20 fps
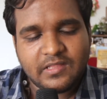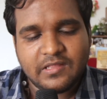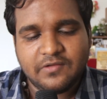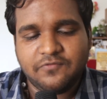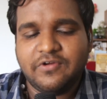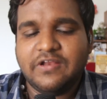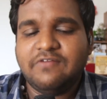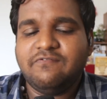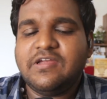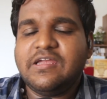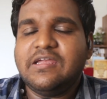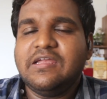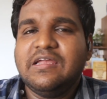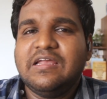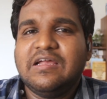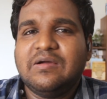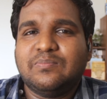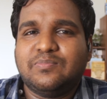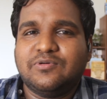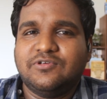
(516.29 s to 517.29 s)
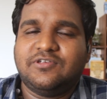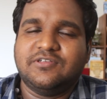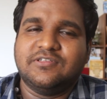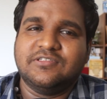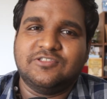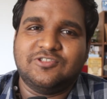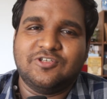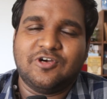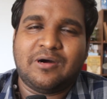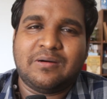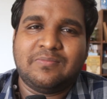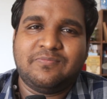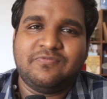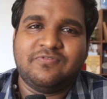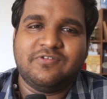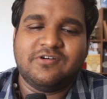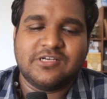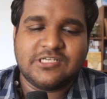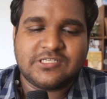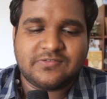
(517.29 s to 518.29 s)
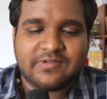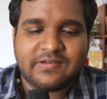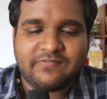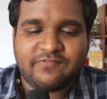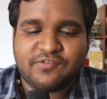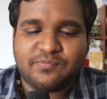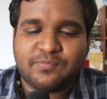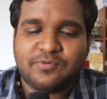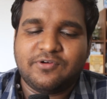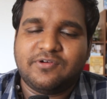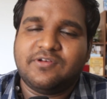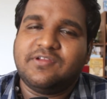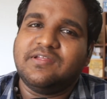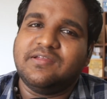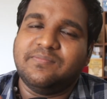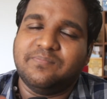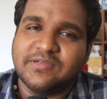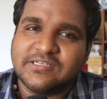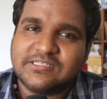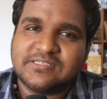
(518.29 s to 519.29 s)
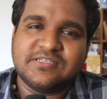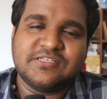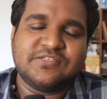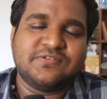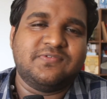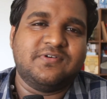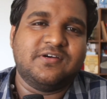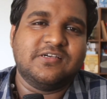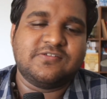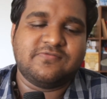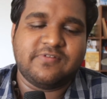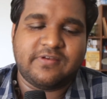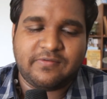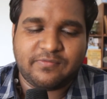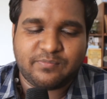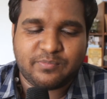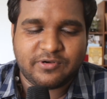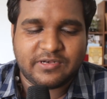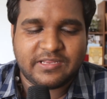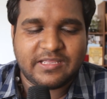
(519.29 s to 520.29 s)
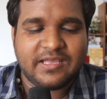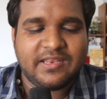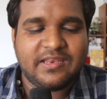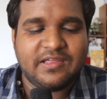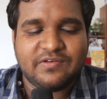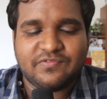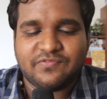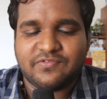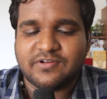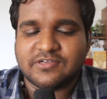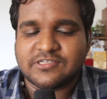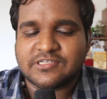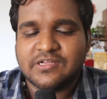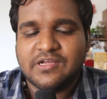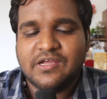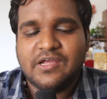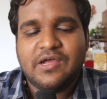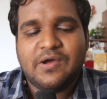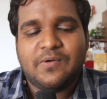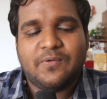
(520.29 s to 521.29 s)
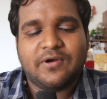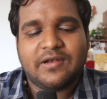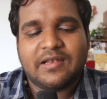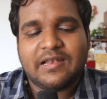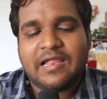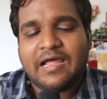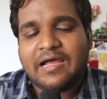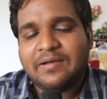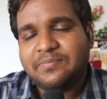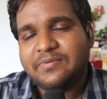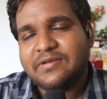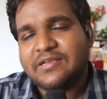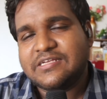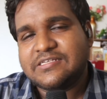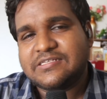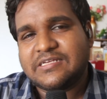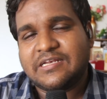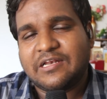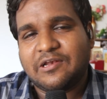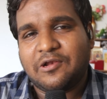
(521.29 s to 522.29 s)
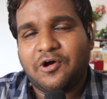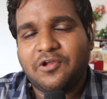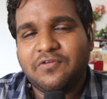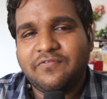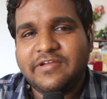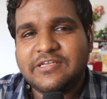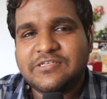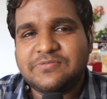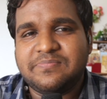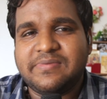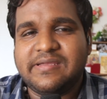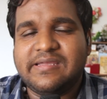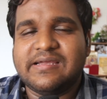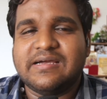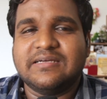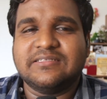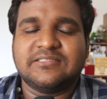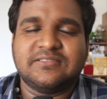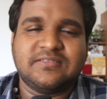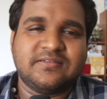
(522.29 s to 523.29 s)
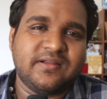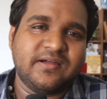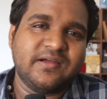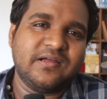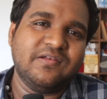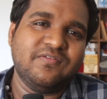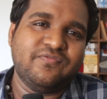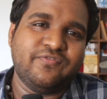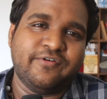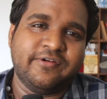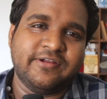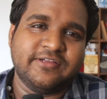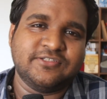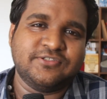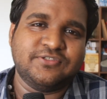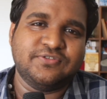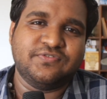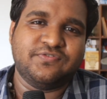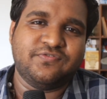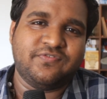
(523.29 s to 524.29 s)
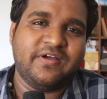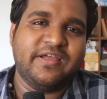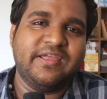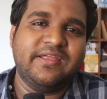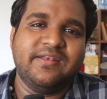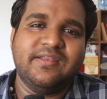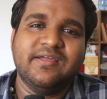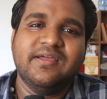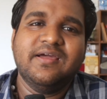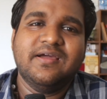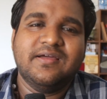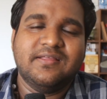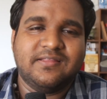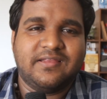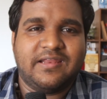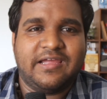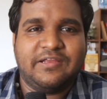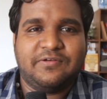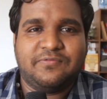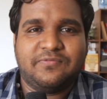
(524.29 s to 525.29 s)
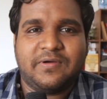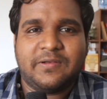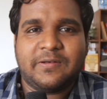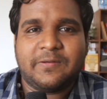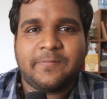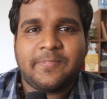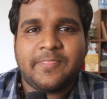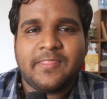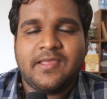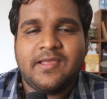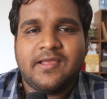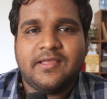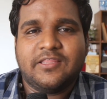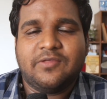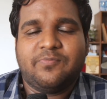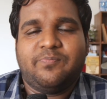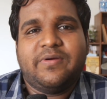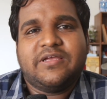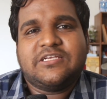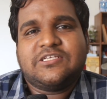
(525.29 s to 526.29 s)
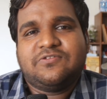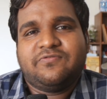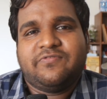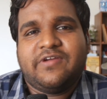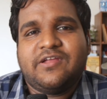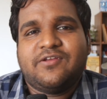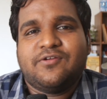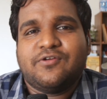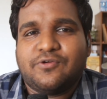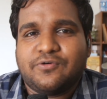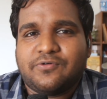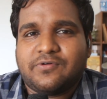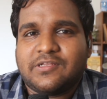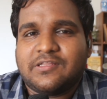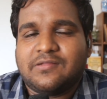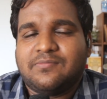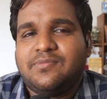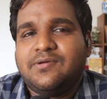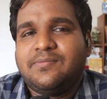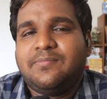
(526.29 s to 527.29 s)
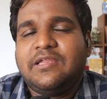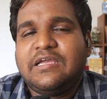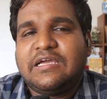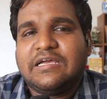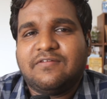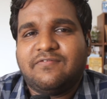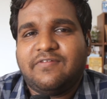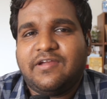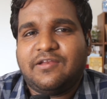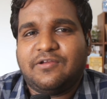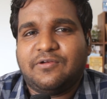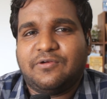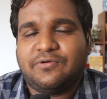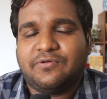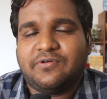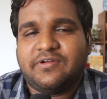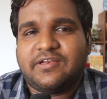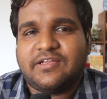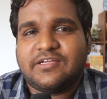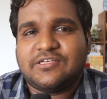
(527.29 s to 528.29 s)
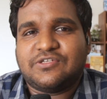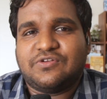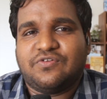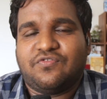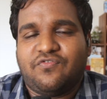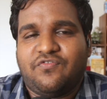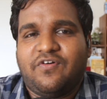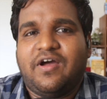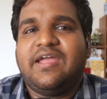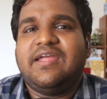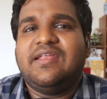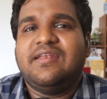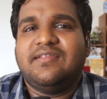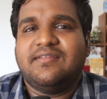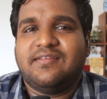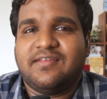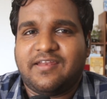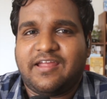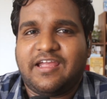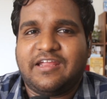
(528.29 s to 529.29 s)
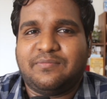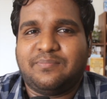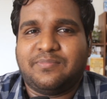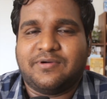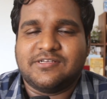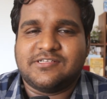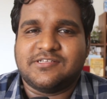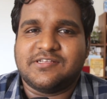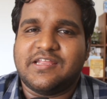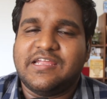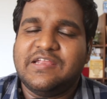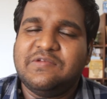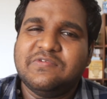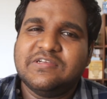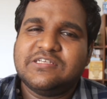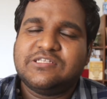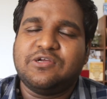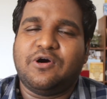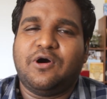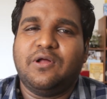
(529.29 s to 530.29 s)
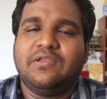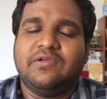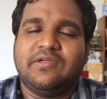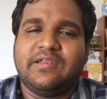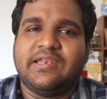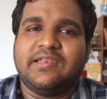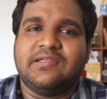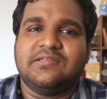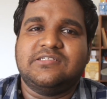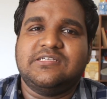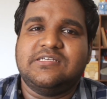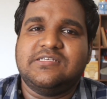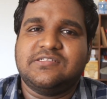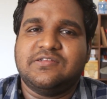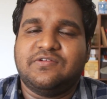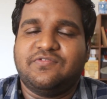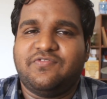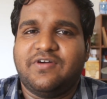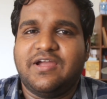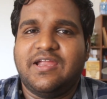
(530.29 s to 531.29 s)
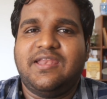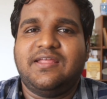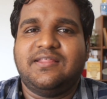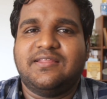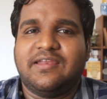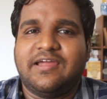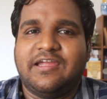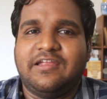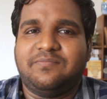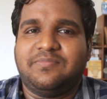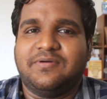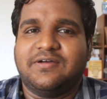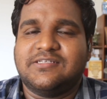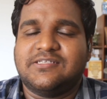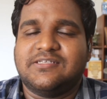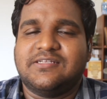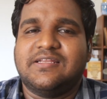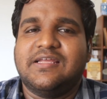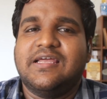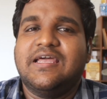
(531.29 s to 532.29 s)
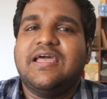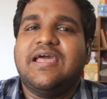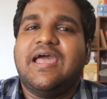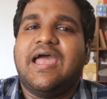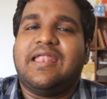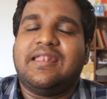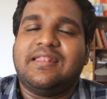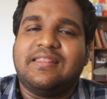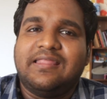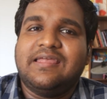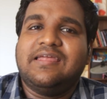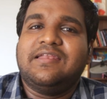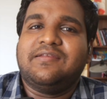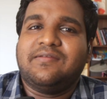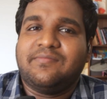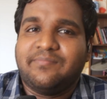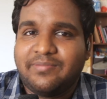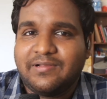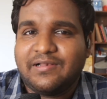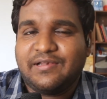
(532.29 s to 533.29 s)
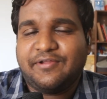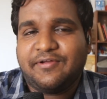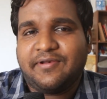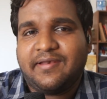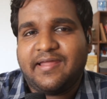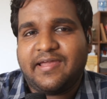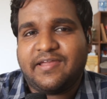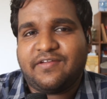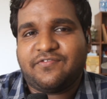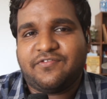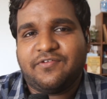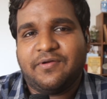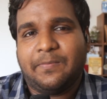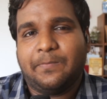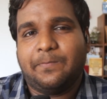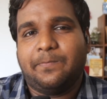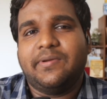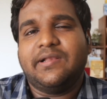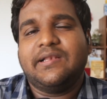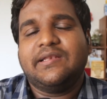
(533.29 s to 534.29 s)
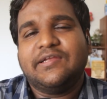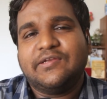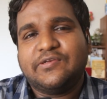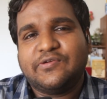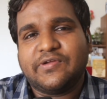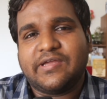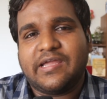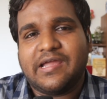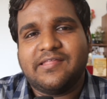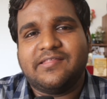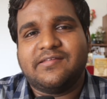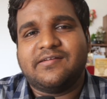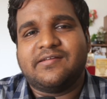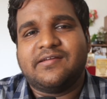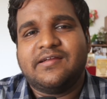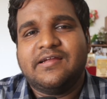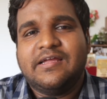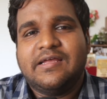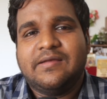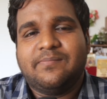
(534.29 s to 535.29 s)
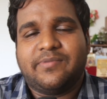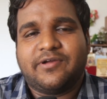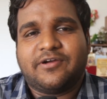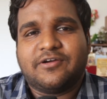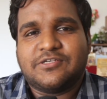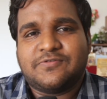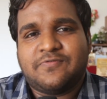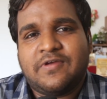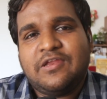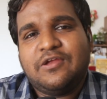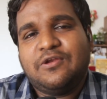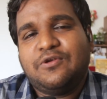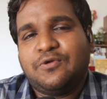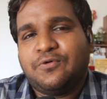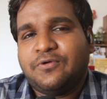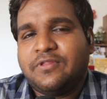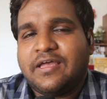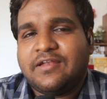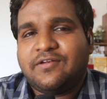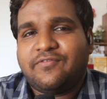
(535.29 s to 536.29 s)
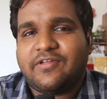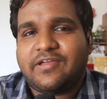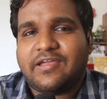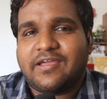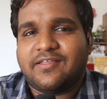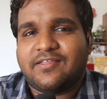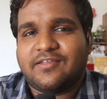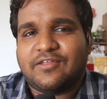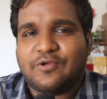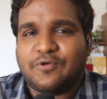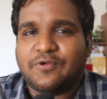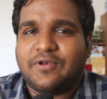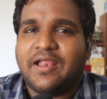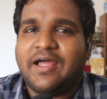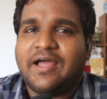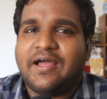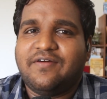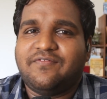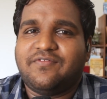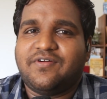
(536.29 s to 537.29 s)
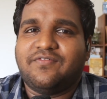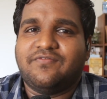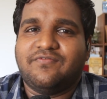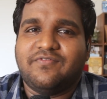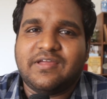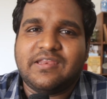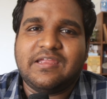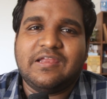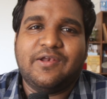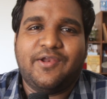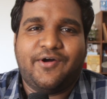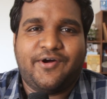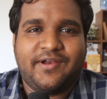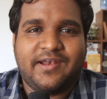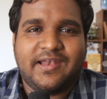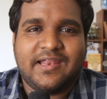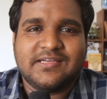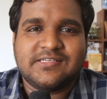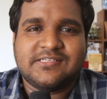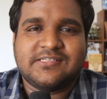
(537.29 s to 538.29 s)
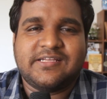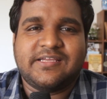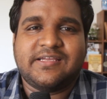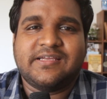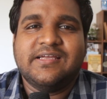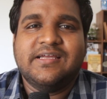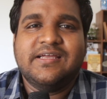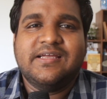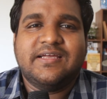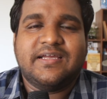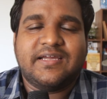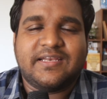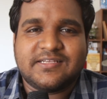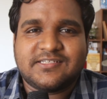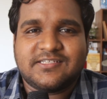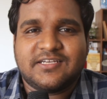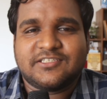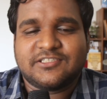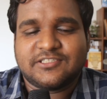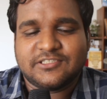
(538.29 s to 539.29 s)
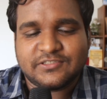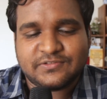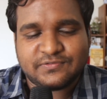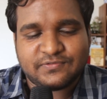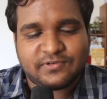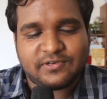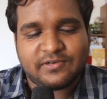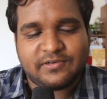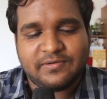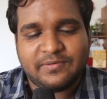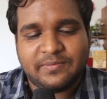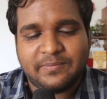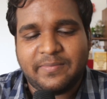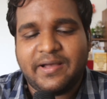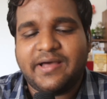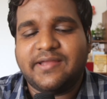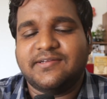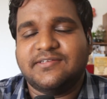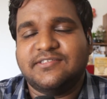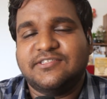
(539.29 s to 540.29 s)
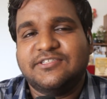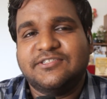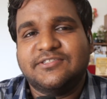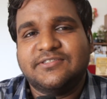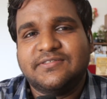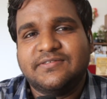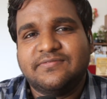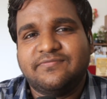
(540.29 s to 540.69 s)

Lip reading: When we put job first, when we put business first, when we put career first, what will happen is it will always be a struggle for us to find the right one. The best way to do it, the biblical way to do it, is to find the right person. Invest all your energies in finding the right person, and then build your life. Build it together, because when you do that together, you will have a very long-lasting and a successful marriage.